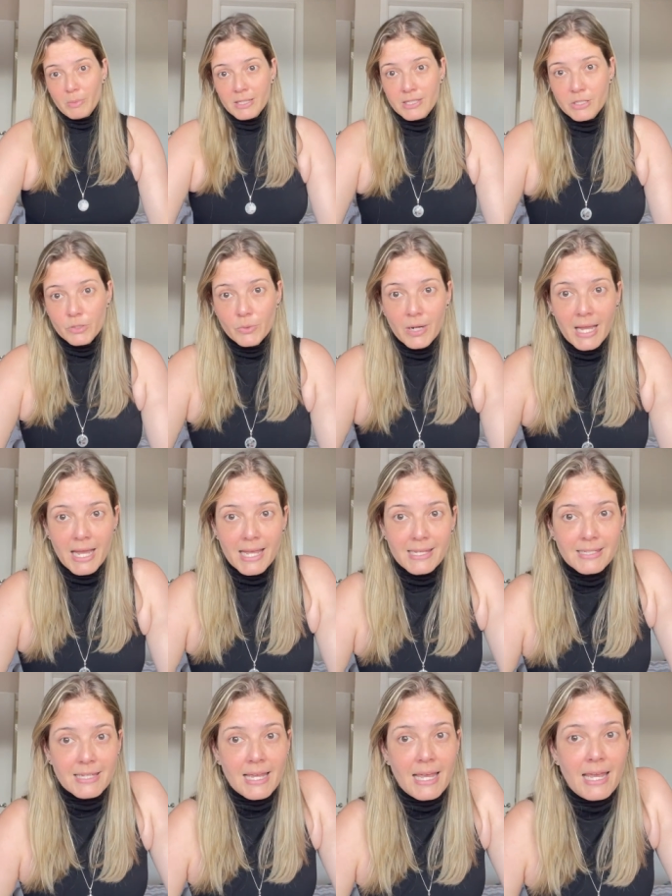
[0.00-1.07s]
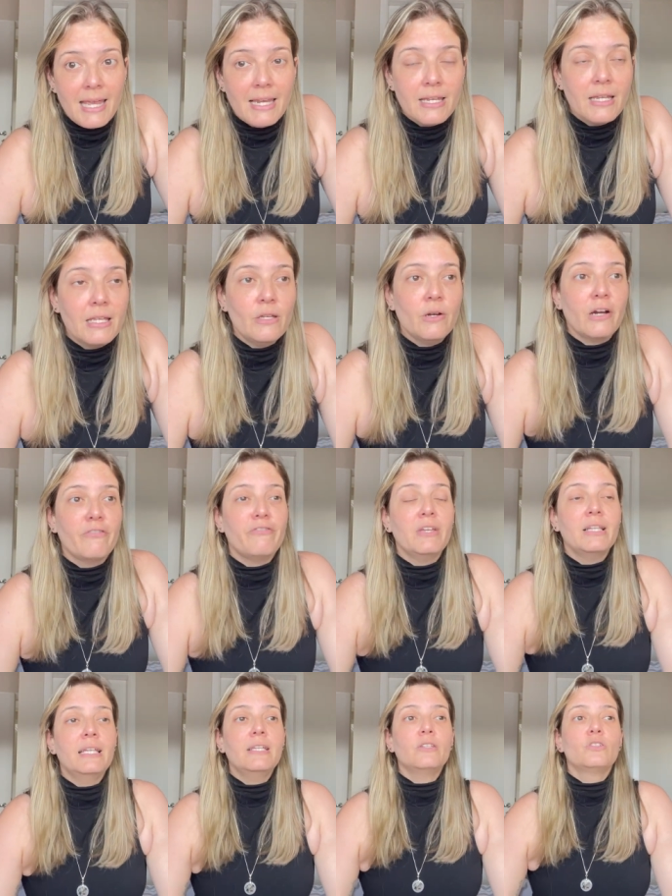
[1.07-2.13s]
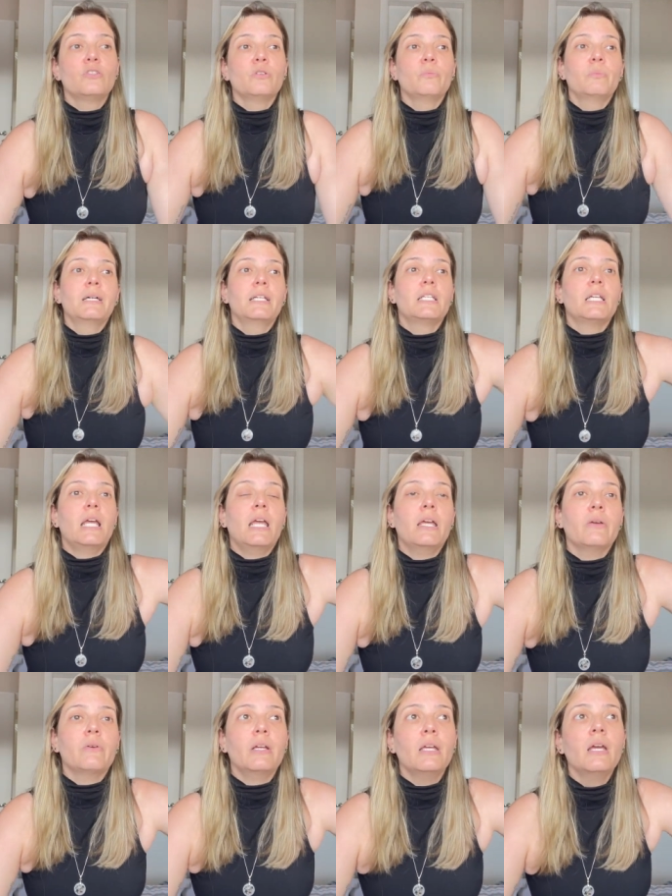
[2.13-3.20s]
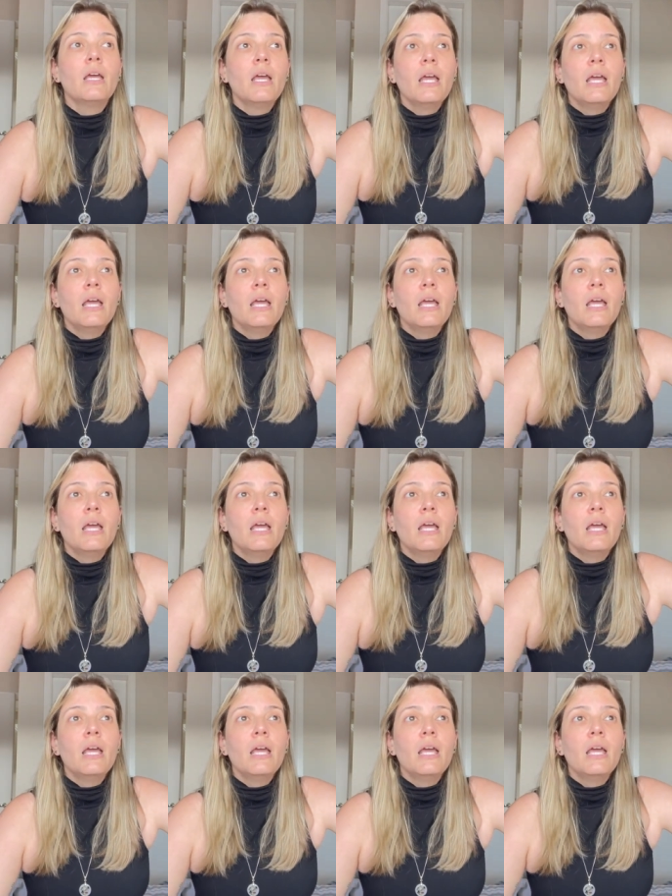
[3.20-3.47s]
much stress and you're feeling too much angry